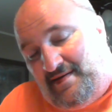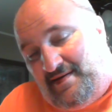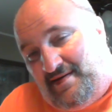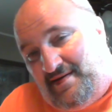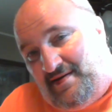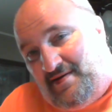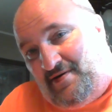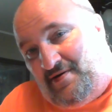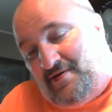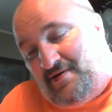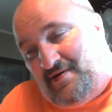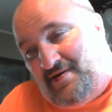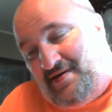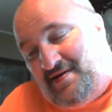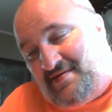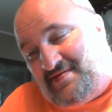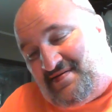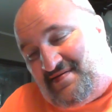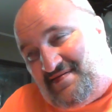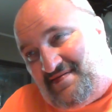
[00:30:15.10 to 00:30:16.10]
you know,
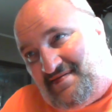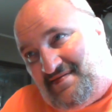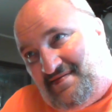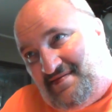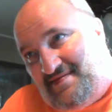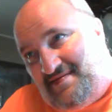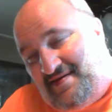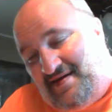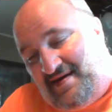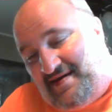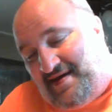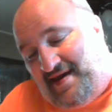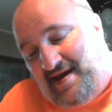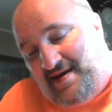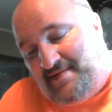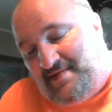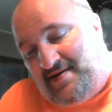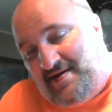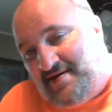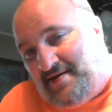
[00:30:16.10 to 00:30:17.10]
it's, you
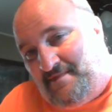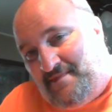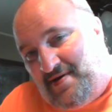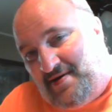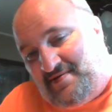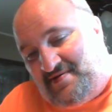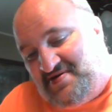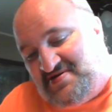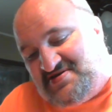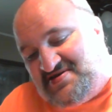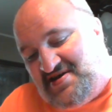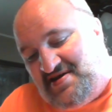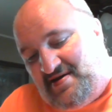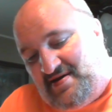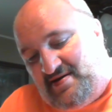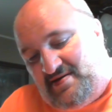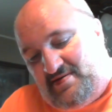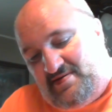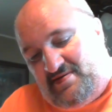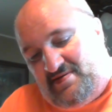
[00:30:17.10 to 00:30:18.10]
can't, you can barely see
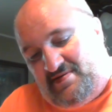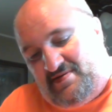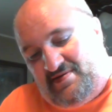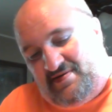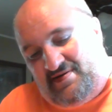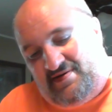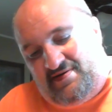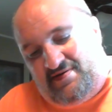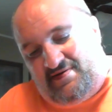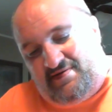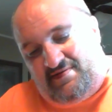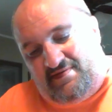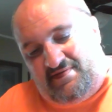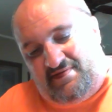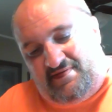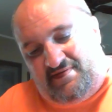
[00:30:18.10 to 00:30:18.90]
it. You know,